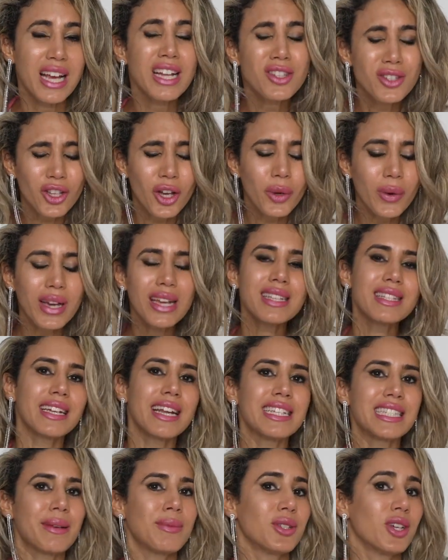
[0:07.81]
And so in
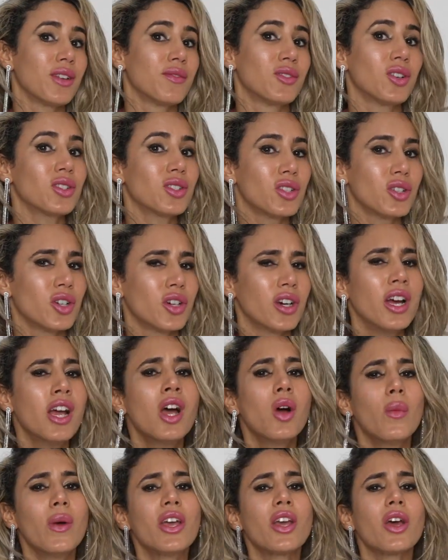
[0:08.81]
today's episode of Dr. Nora,
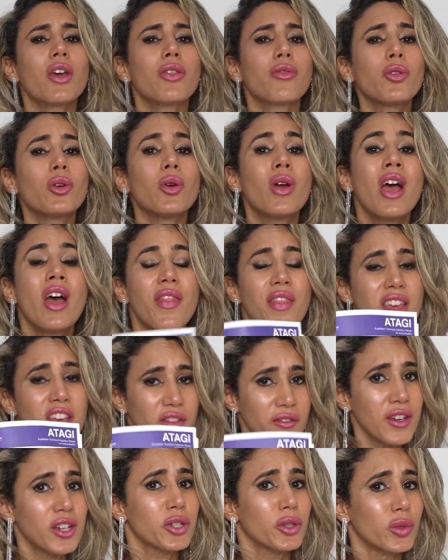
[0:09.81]
we go through the
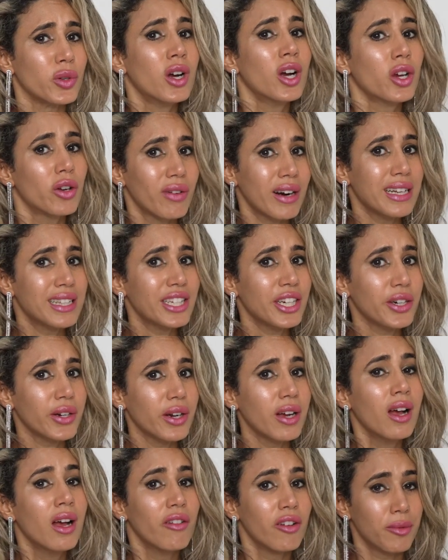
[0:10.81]
official
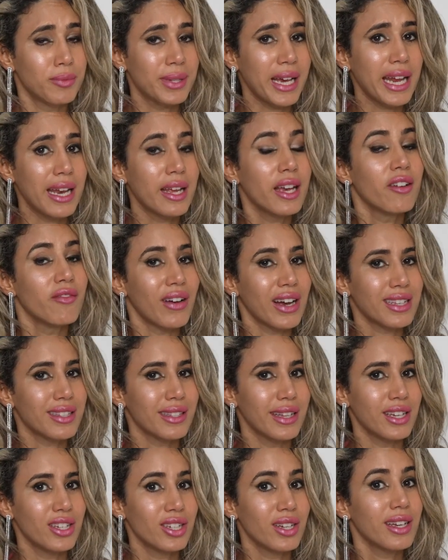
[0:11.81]
criteria for obtaining a
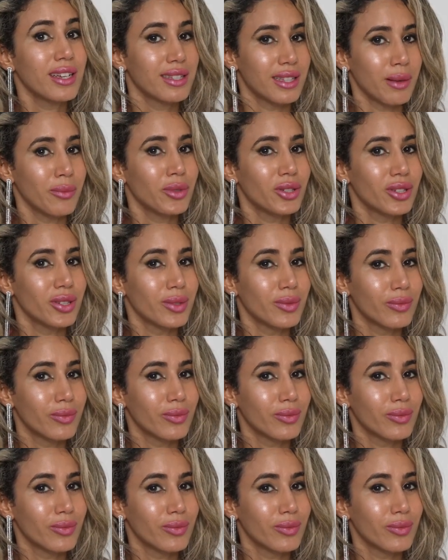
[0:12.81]
vaccination exemption.